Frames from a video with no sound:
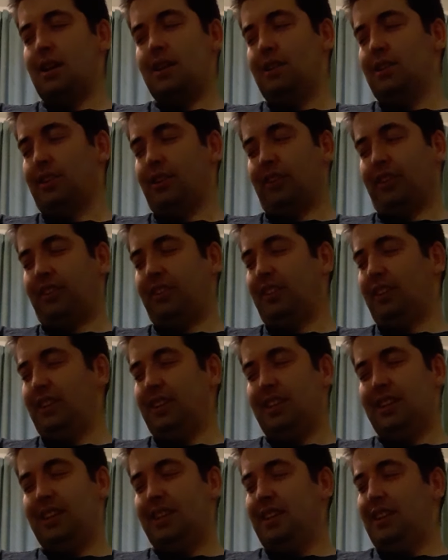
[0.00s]
Look at
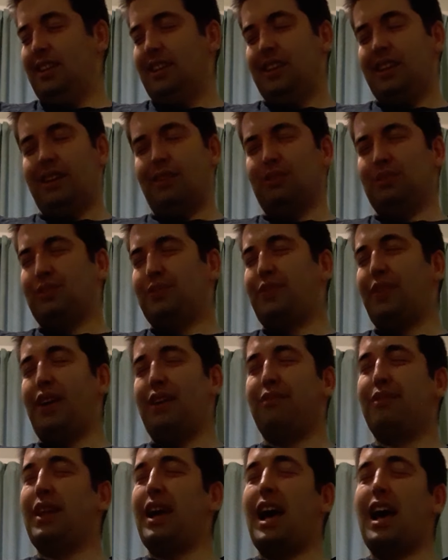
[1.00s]
it was
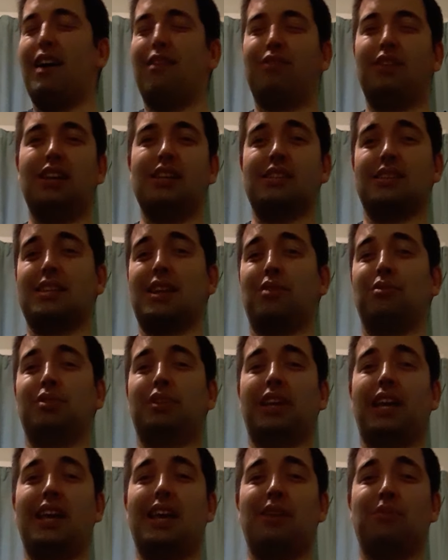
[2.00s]
five and a half lengths down
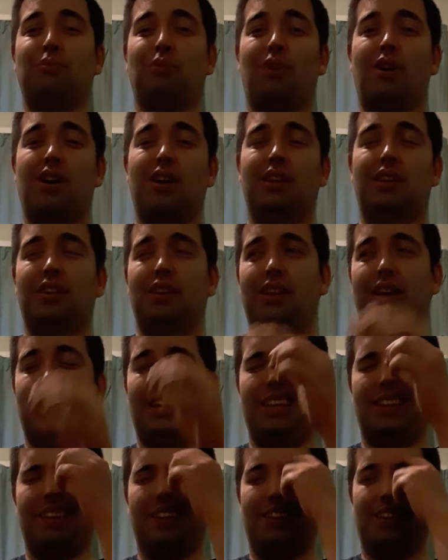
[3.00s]
to A one
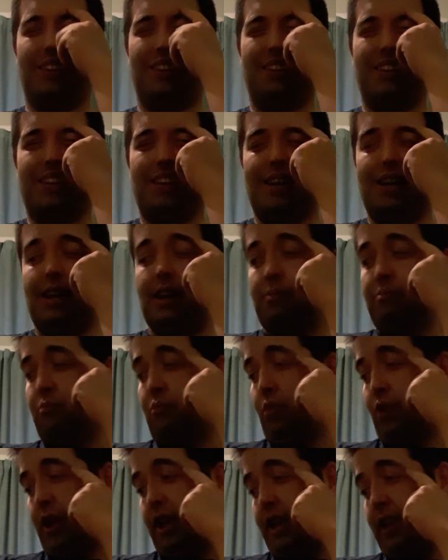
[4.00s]
in
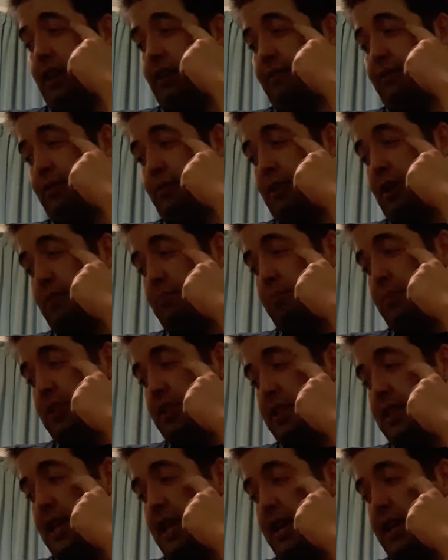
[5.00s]
Limerick, if I'm not
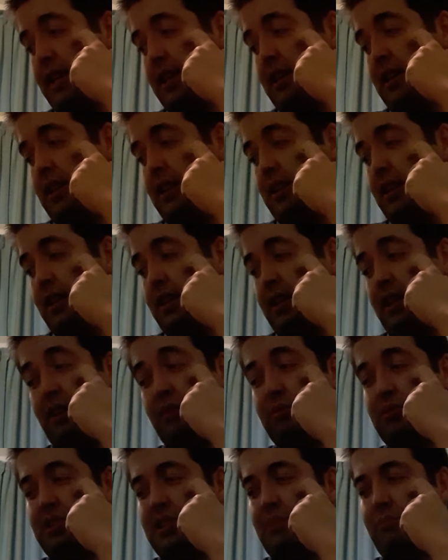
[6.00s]
mistaken. I think
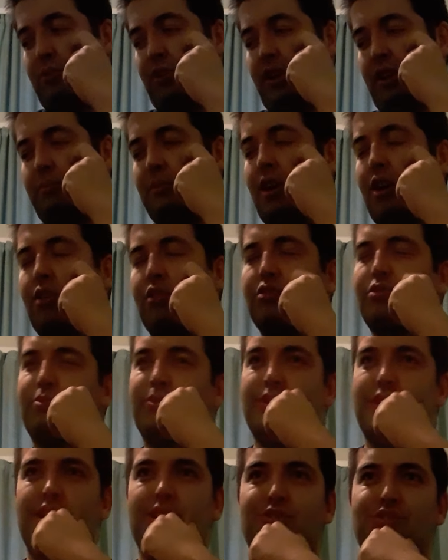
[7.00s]
it was Limerick. I'm not hundred
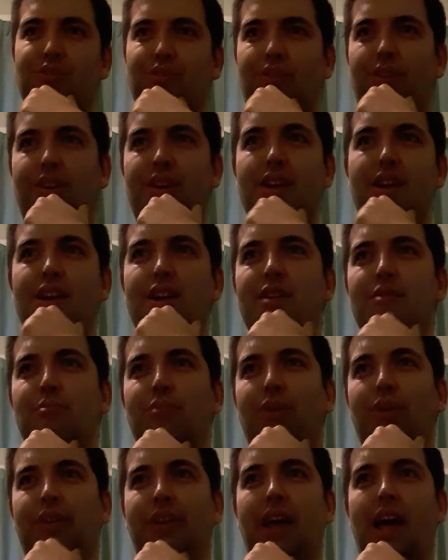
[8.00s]
percent sure,
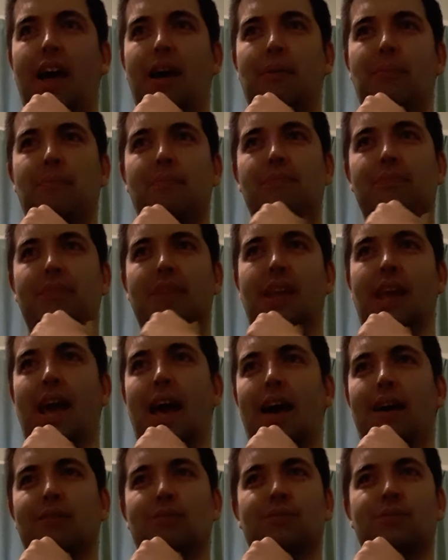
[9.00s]
but um,
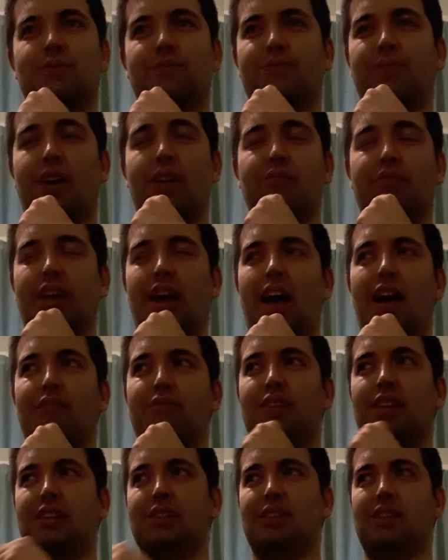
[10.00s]
yeah, it was five and a
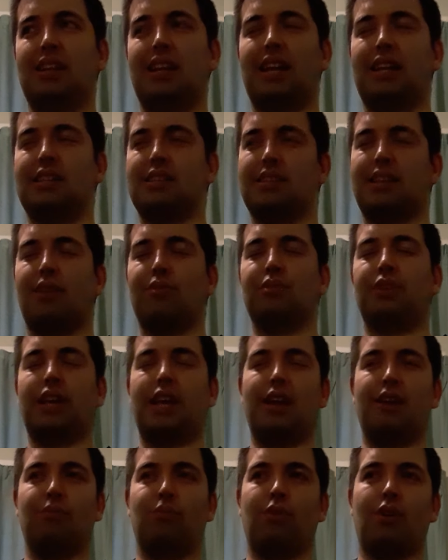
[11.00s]
half lengths down to
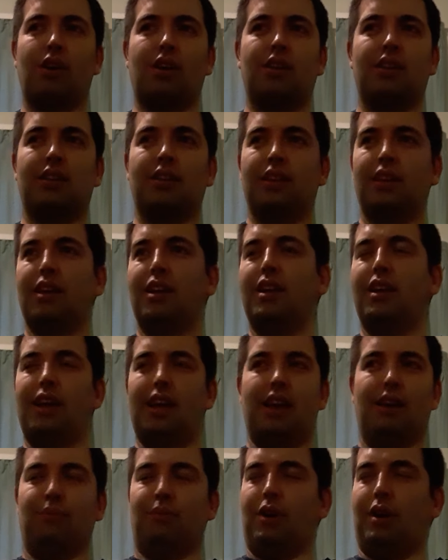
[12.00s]
A one
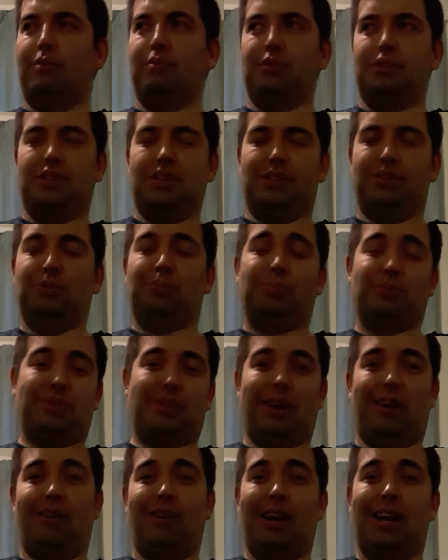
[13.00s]
uh, one was the
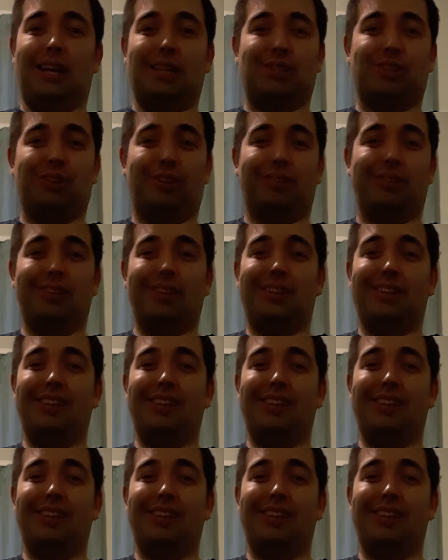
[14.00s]
superstar last year.